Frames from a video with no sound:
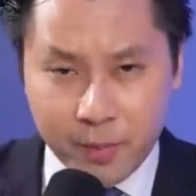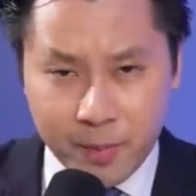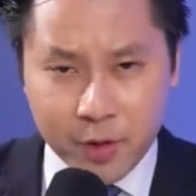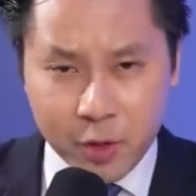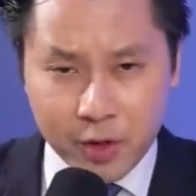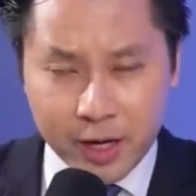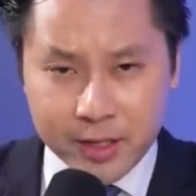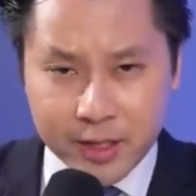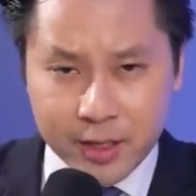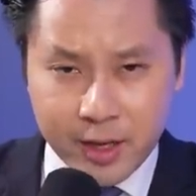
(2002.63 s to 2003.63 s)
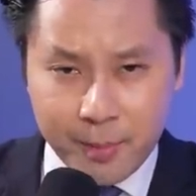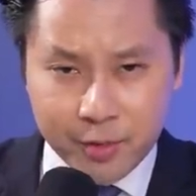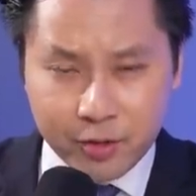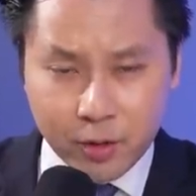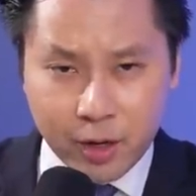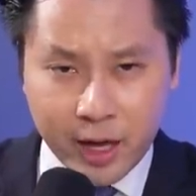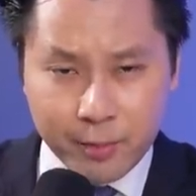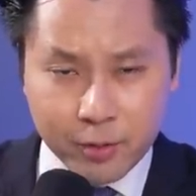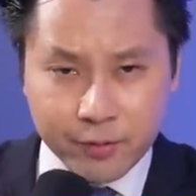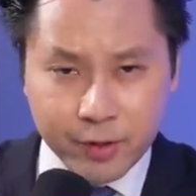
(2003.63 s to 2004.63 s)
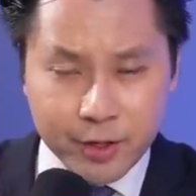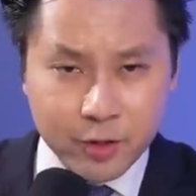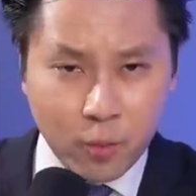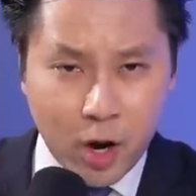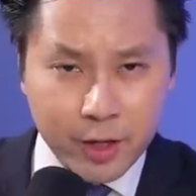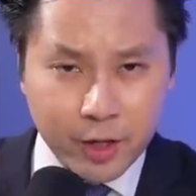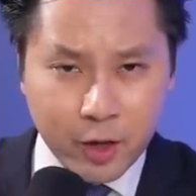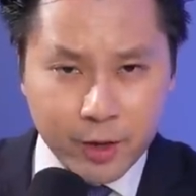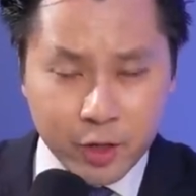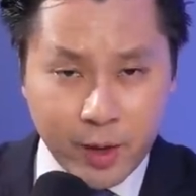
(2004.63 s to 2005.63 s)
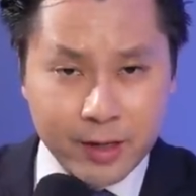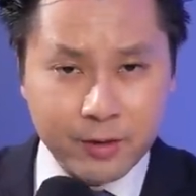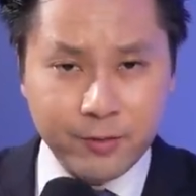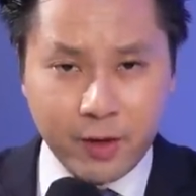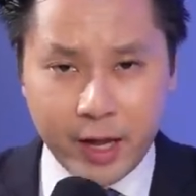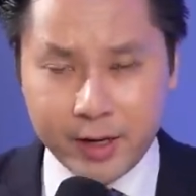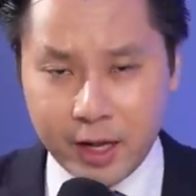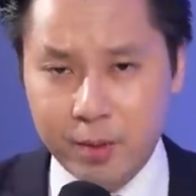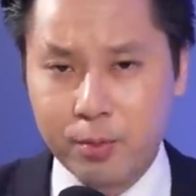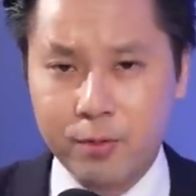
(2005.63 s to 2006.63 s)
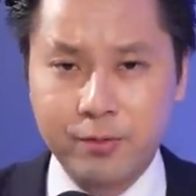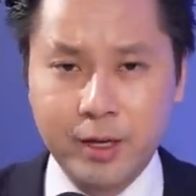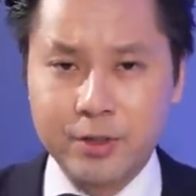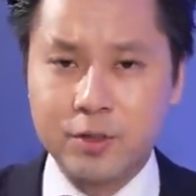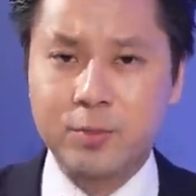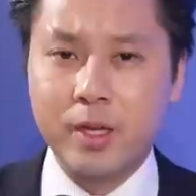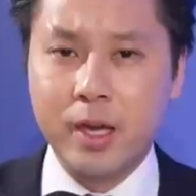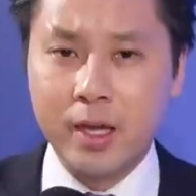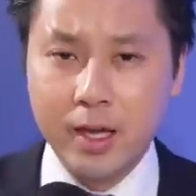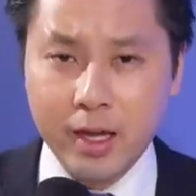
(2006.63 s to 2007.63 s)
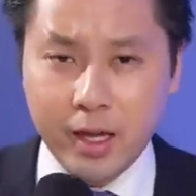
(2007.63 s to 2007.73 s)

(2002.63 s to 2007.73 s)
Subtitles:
I remember you and I did an episode on hyperinflation a while ago, and you had defined hyperinflation as being